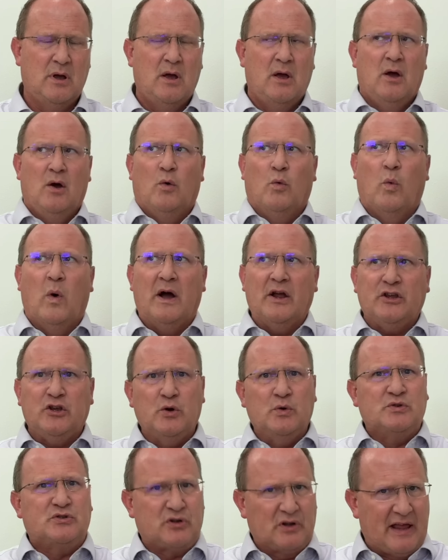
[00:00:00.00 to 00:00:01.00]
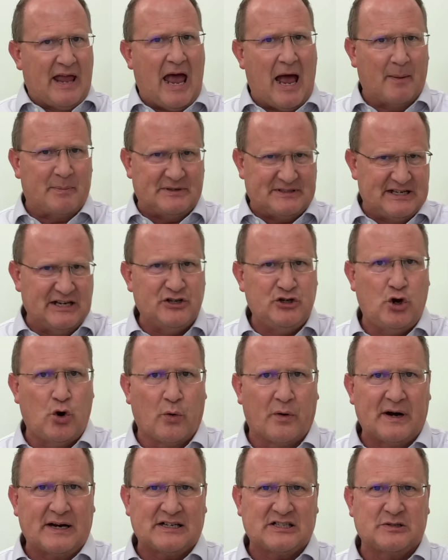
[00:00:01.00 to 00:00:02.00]
What usually happens, in
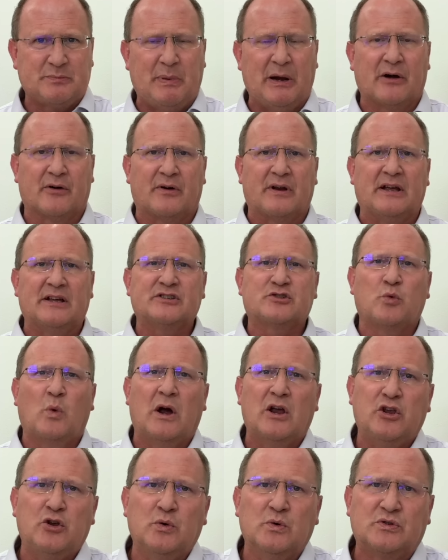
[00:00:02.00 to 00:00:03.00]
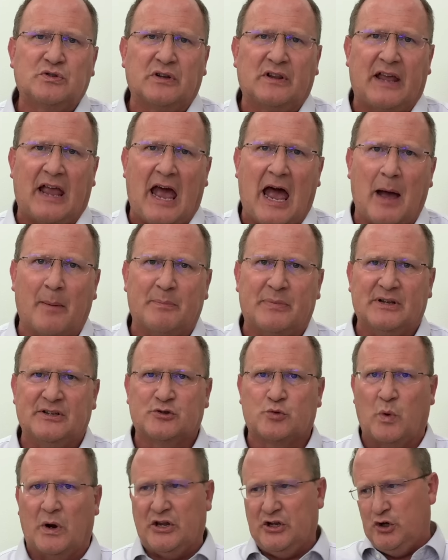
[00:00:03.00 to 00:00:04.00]
your experience, what usually happens
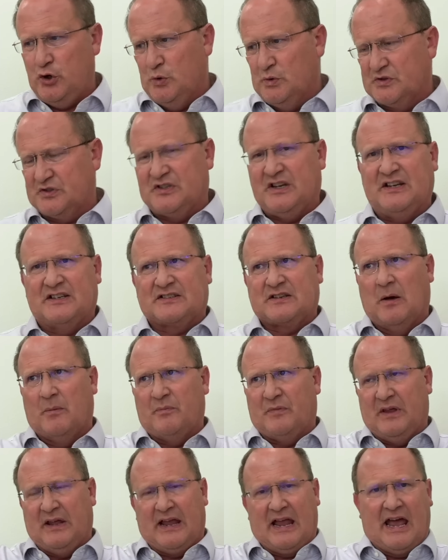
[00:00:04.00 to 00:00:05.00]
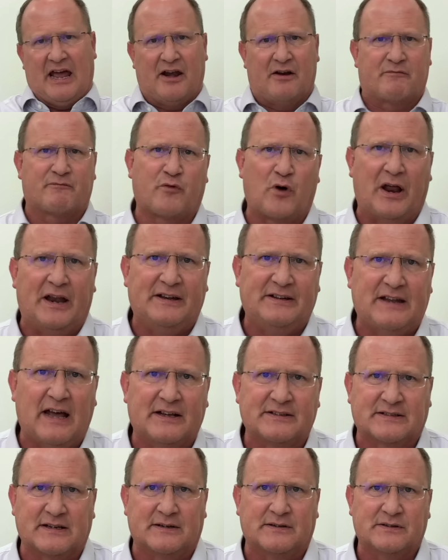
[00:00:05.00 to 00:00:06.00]
when you see something and a friend
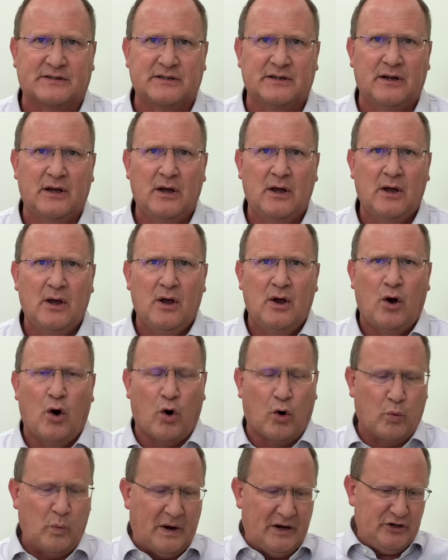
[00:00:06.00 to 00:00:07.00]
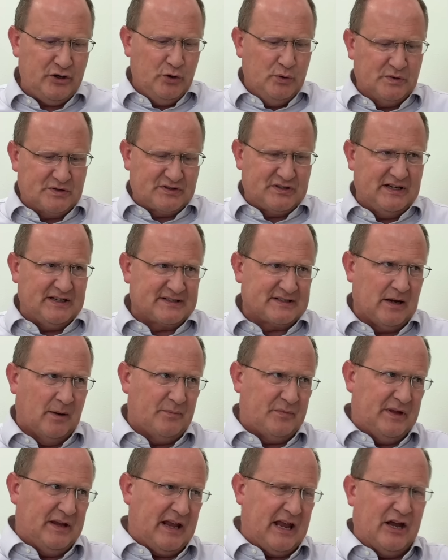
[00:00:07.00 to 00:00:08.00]
doesn't? or when you see
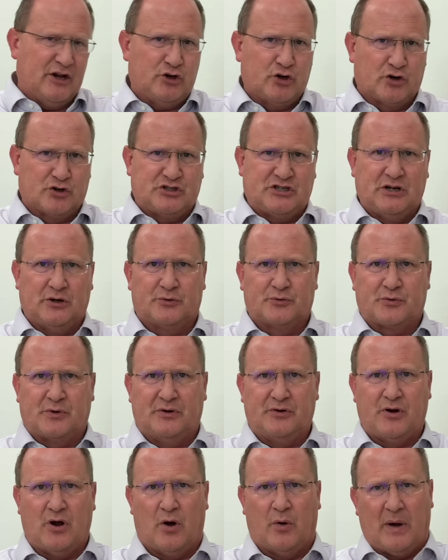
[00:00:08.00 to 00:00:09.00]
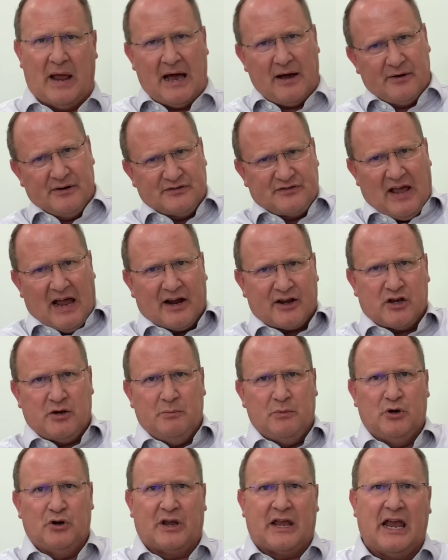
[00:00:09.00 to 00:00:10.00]
something and your children don't? How does that
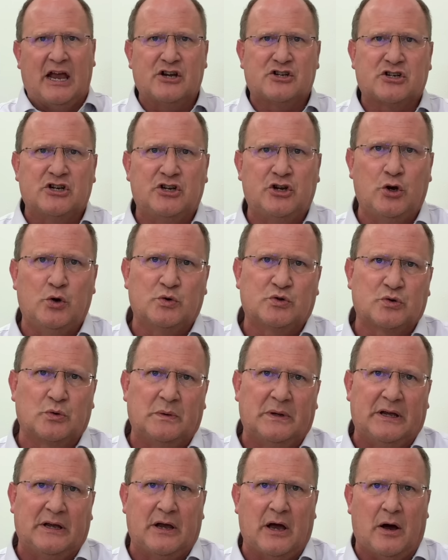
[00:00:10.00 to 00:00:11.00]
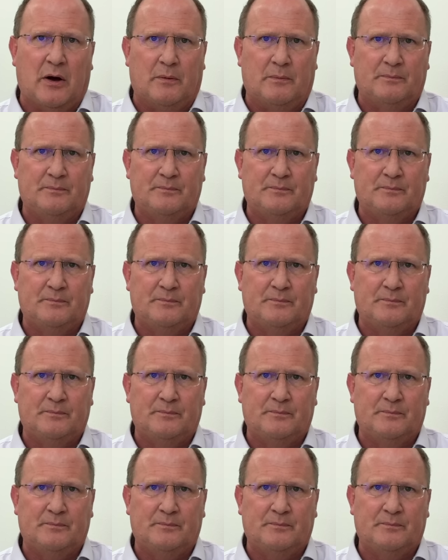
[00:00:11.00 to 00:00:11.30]
communication usually go?